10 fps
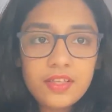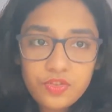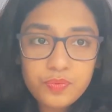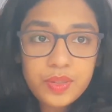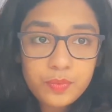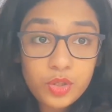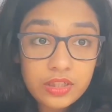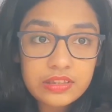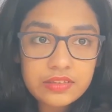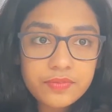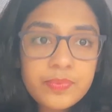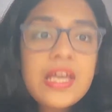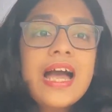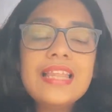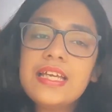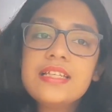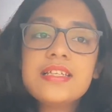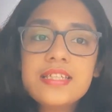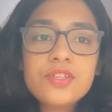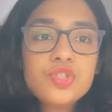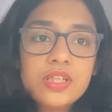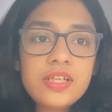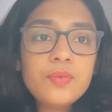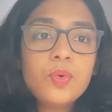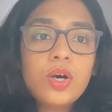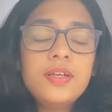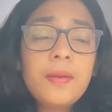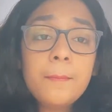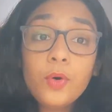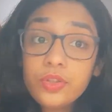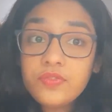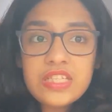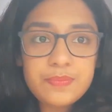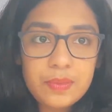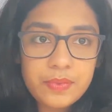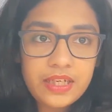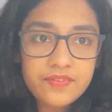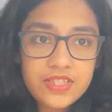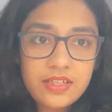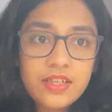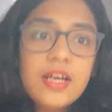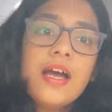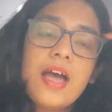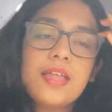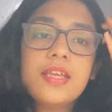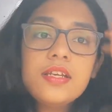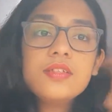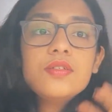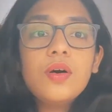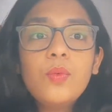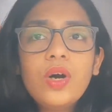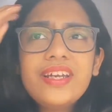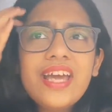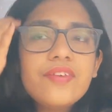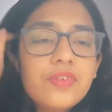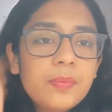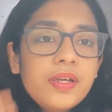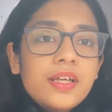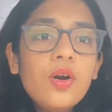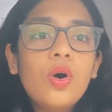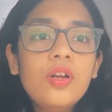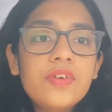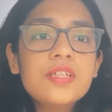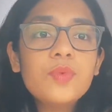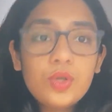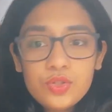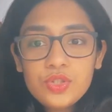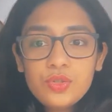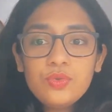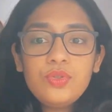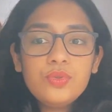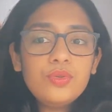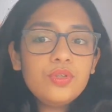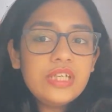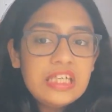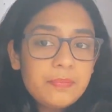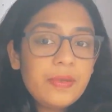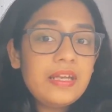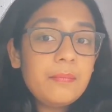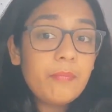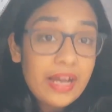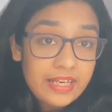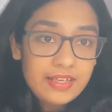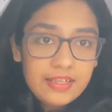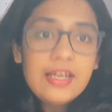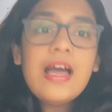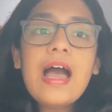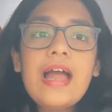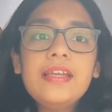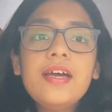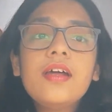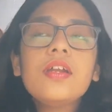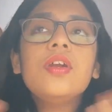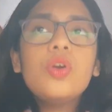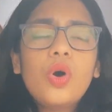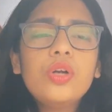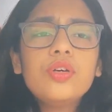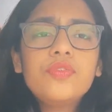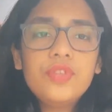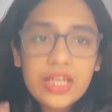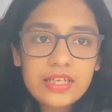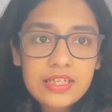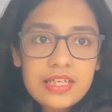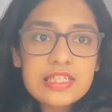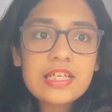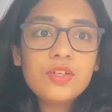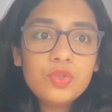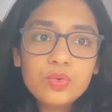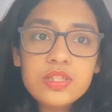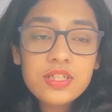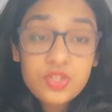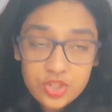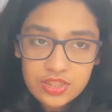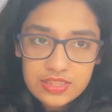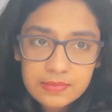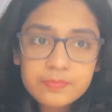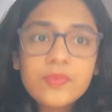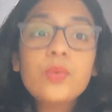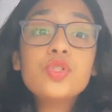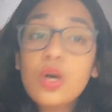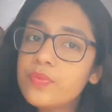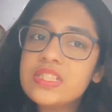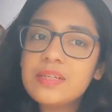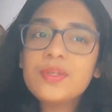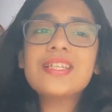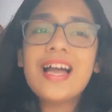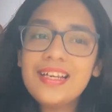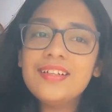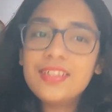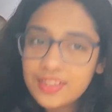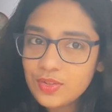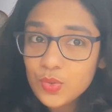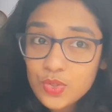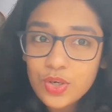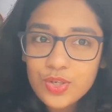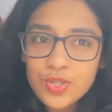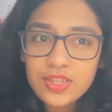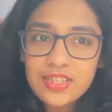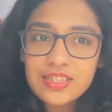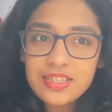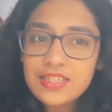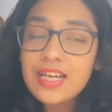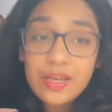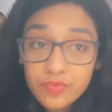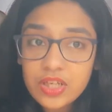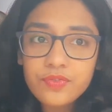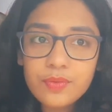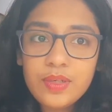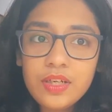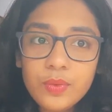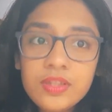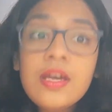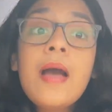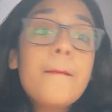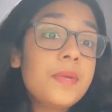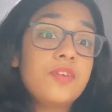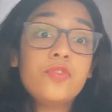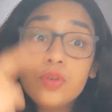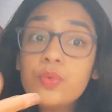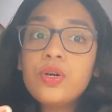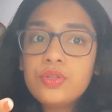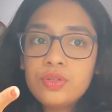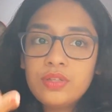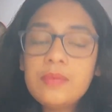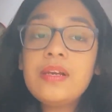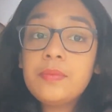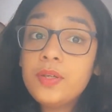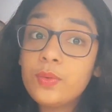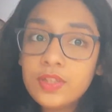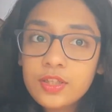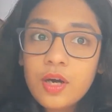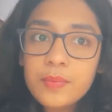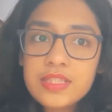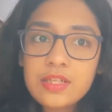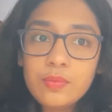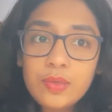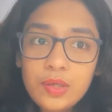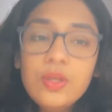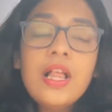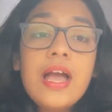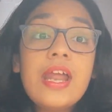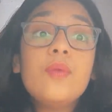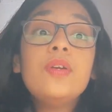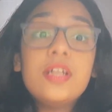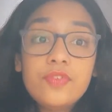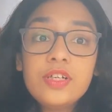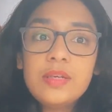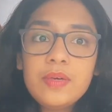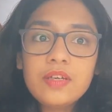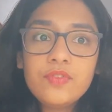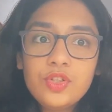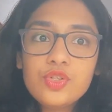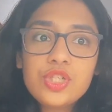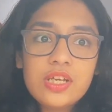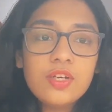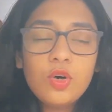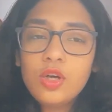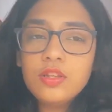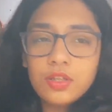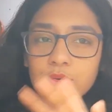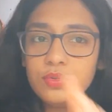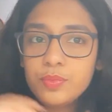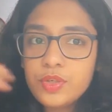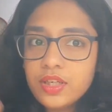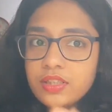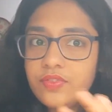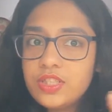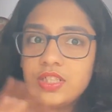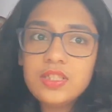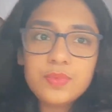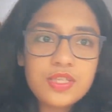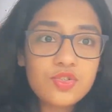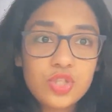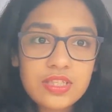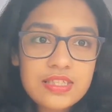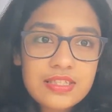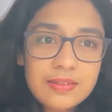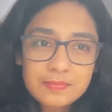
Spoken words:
that you've been productive. And that is essentially what both of these people have said. And that is what everybody always wants you to keep in mind. And there are a lot of techniques and tools and tricks, which obviously, because I lurk in those corners on the internet, I'm very familiar with. But if you want to know them, let me know in the comments down below. And I will definitely make a video sharing all the cool productivity tips and tricks.